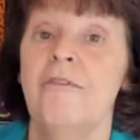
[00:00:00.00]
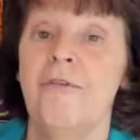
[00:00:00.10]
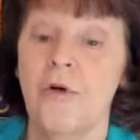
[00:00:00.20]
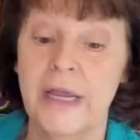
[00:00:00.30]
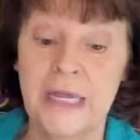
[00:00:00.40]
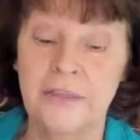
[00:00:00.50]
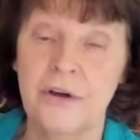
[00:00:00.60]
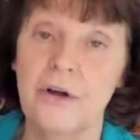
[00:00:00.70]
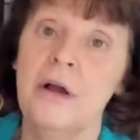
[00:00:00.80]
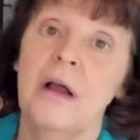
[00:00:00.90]
for
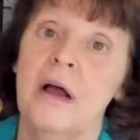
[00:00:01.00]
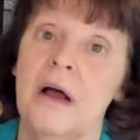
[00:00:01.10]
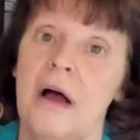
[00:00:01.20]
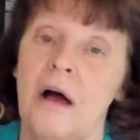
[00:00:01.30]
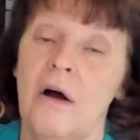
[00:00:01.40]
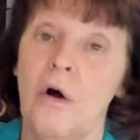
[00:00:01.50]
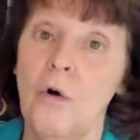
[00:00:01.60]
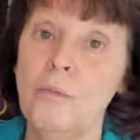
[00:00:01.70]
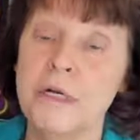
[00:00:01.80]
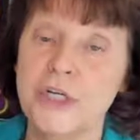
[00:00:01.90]
either a
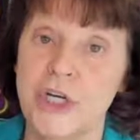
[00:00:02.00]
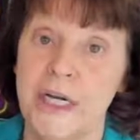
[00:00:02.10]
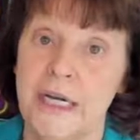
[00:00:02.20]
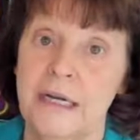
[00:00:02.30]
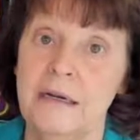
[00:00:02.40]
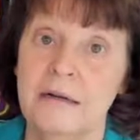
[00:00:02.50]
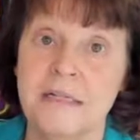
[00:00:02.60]
home machine,